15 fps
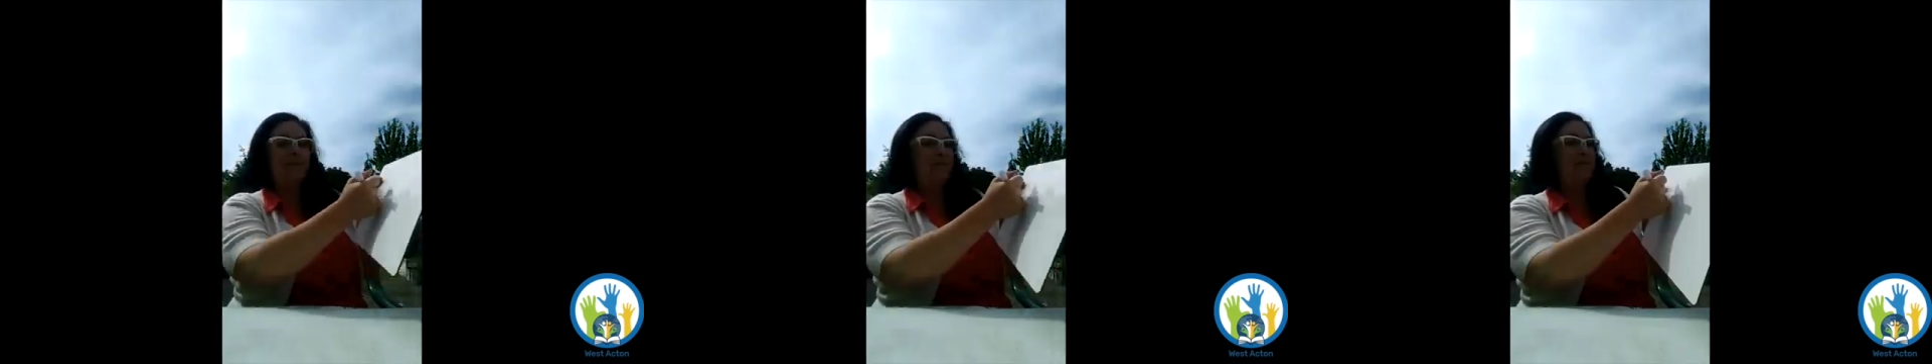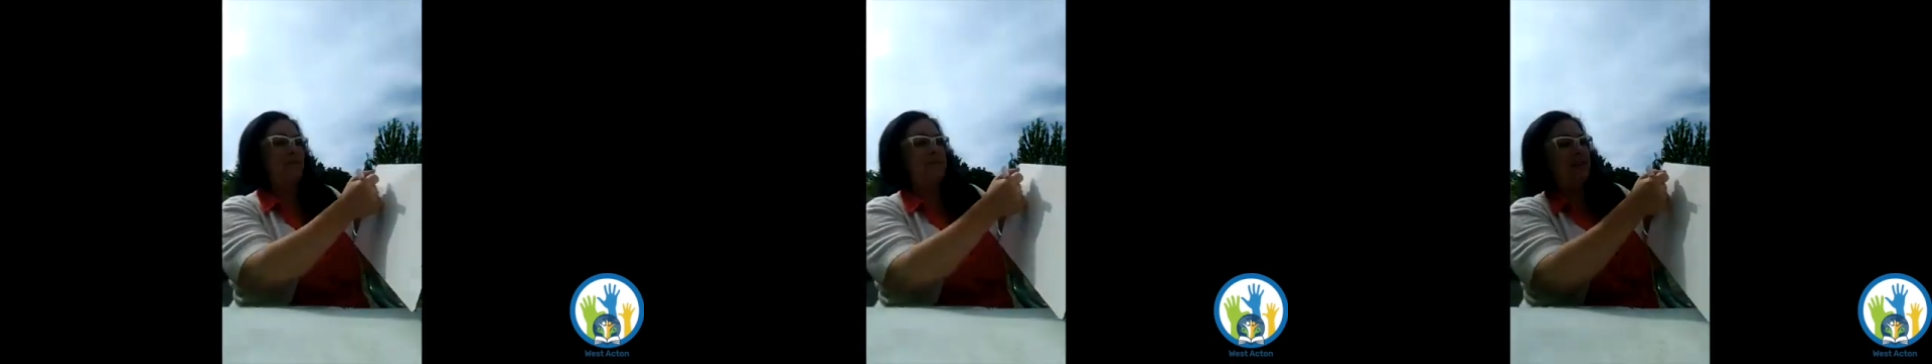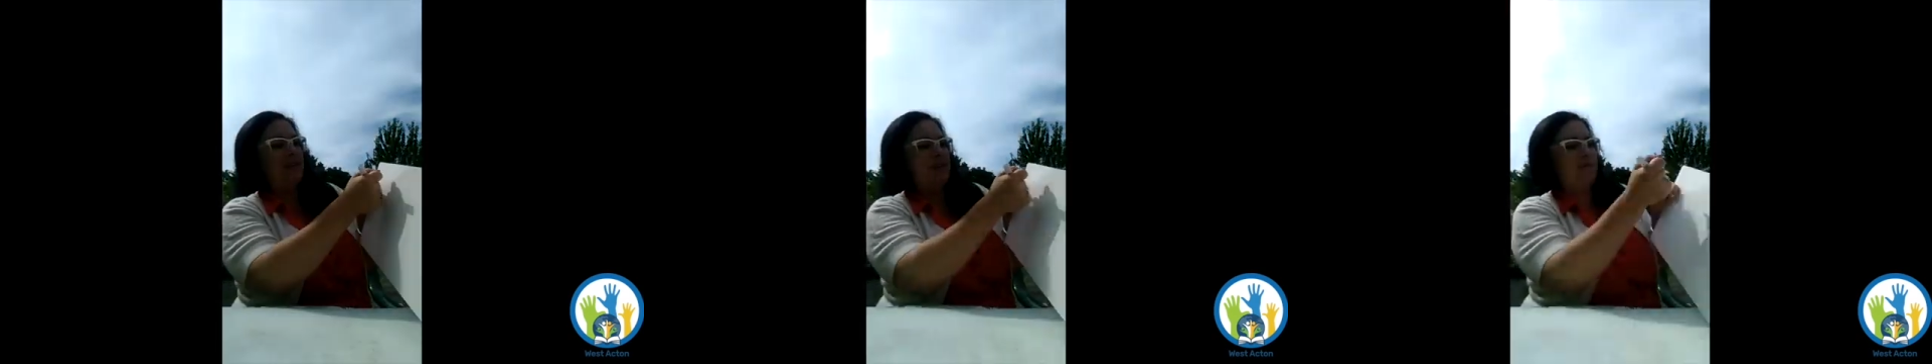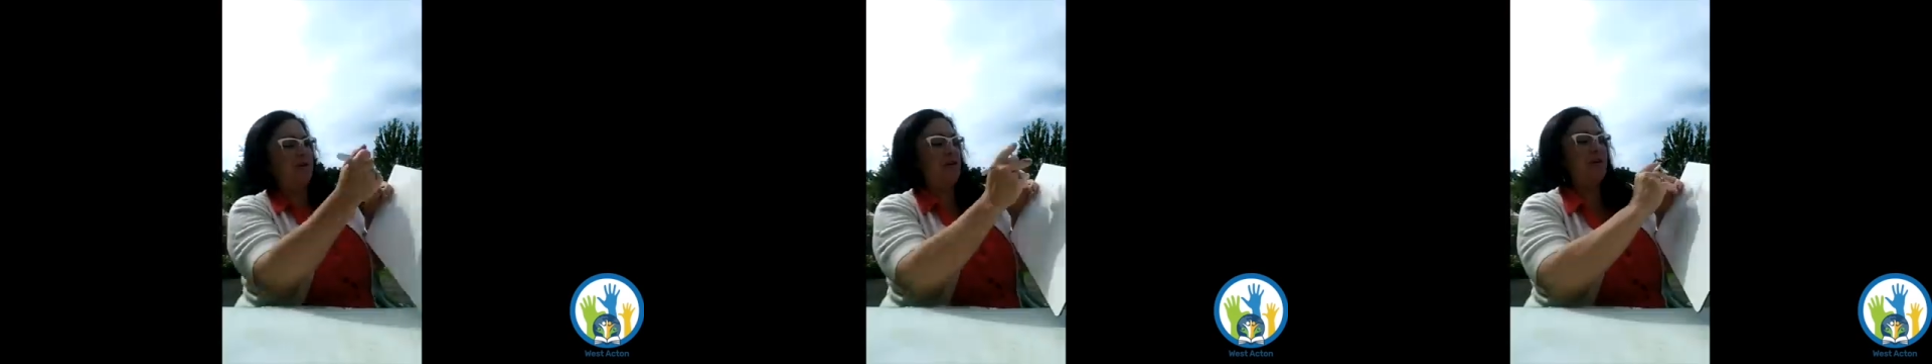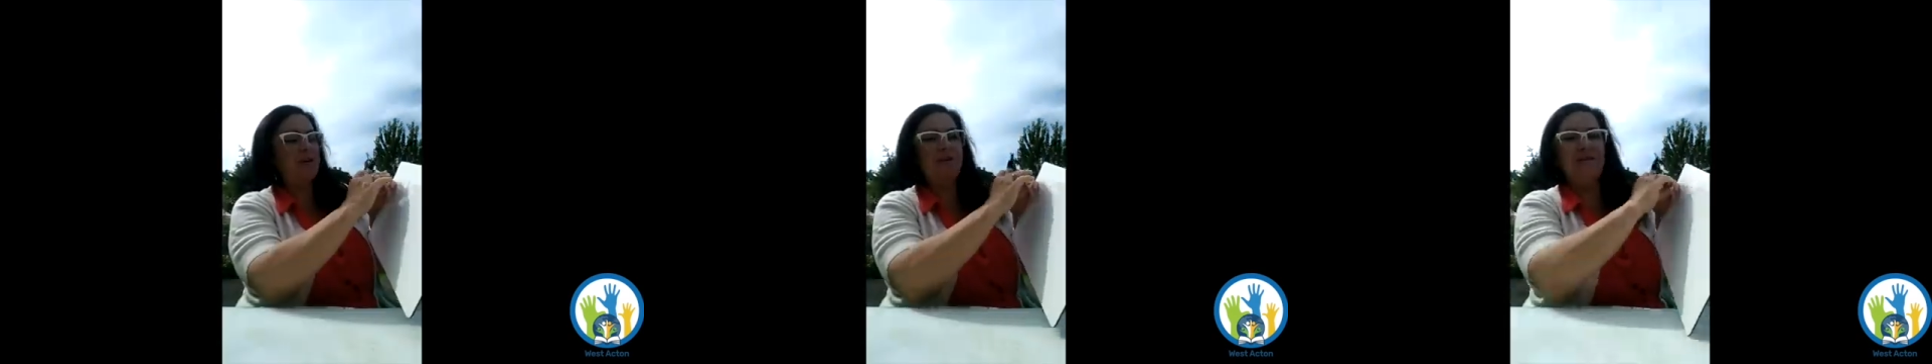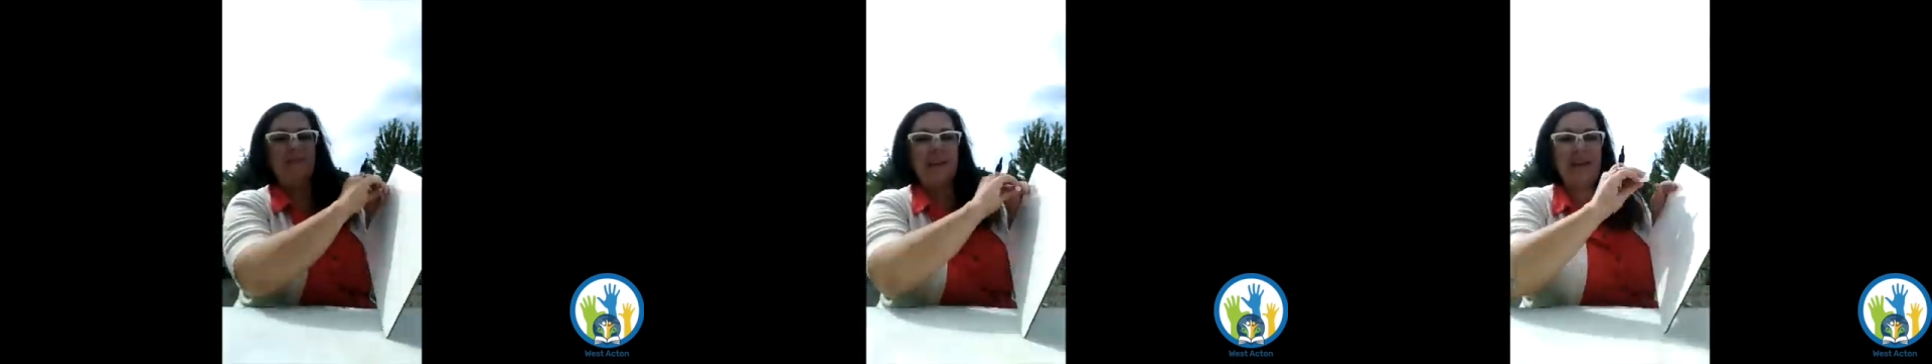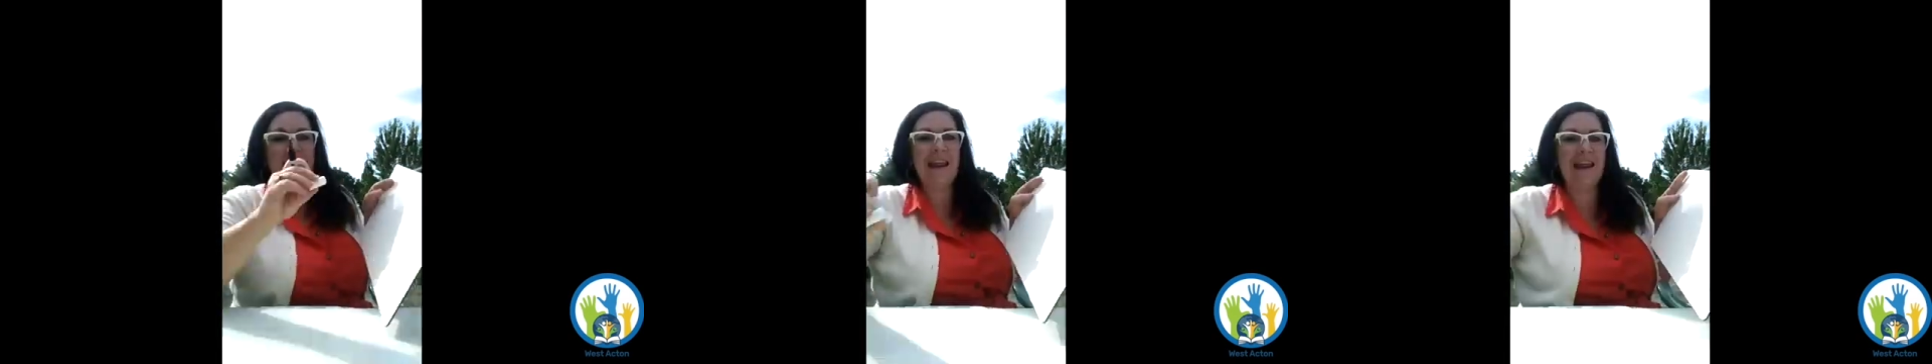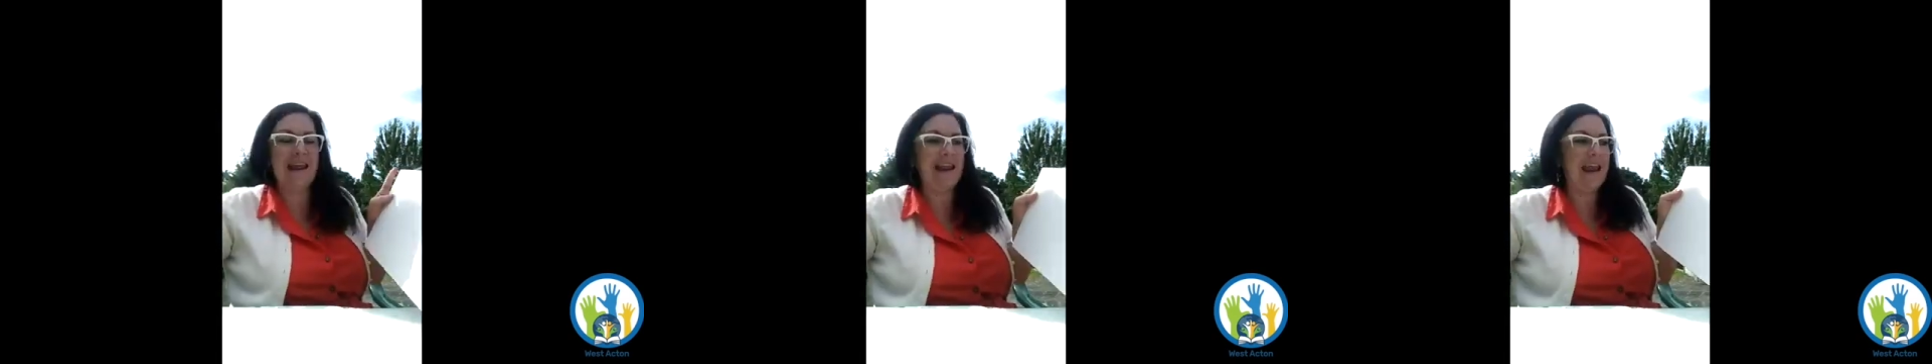let me see if you can see
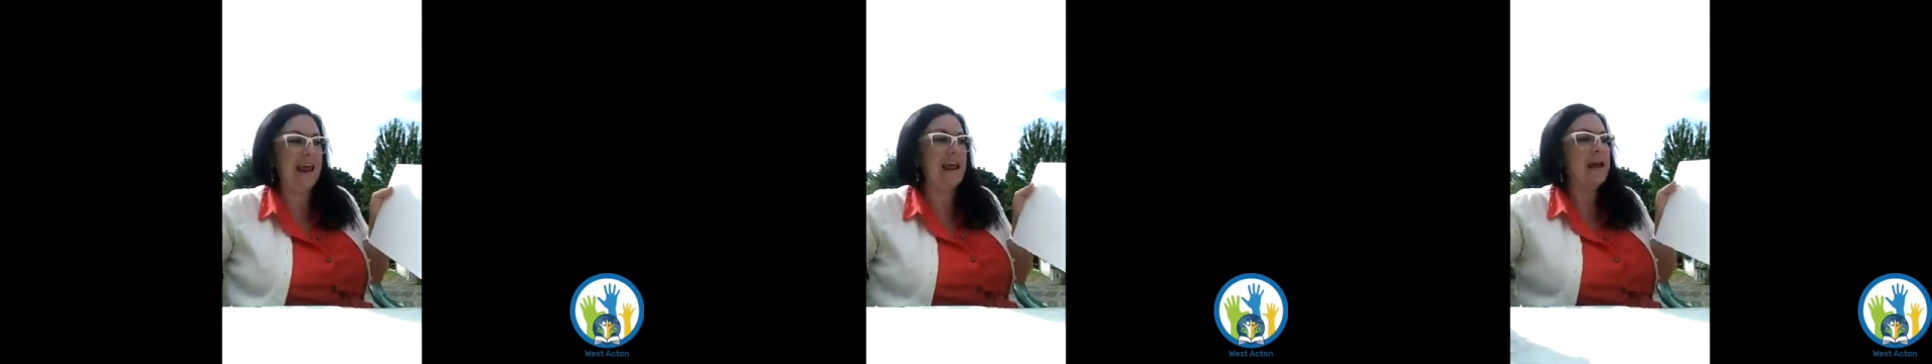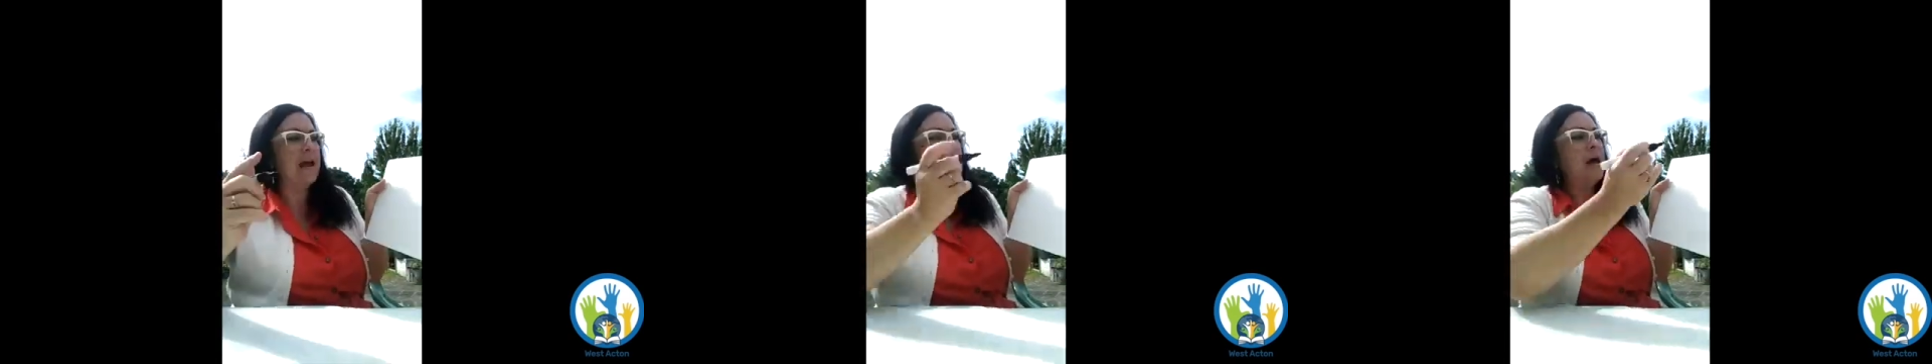clearly,